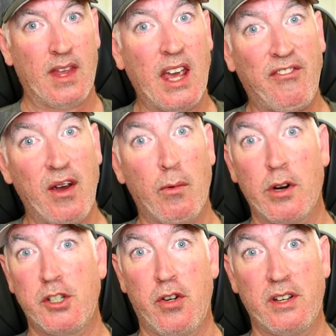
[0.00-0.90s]
If it were
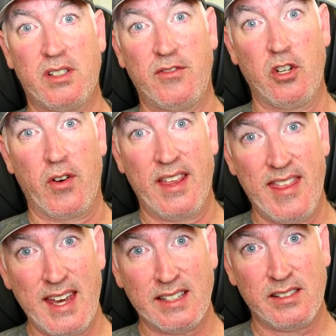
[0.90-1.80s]
a choice of doing
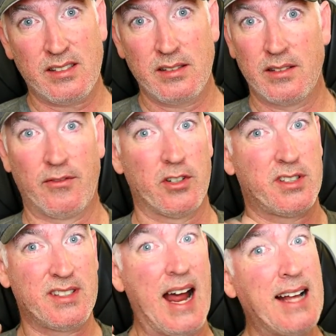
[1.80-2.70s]
this
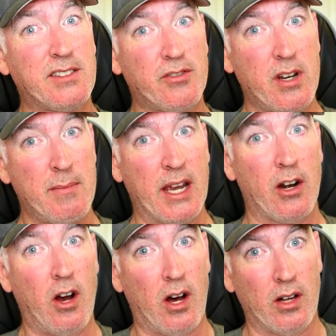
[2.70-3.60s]
versus not streaming at
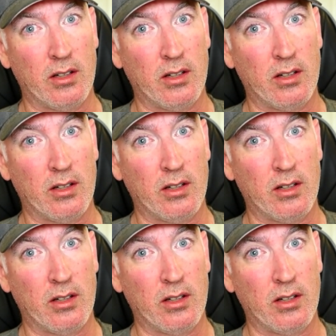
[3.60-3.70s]
all,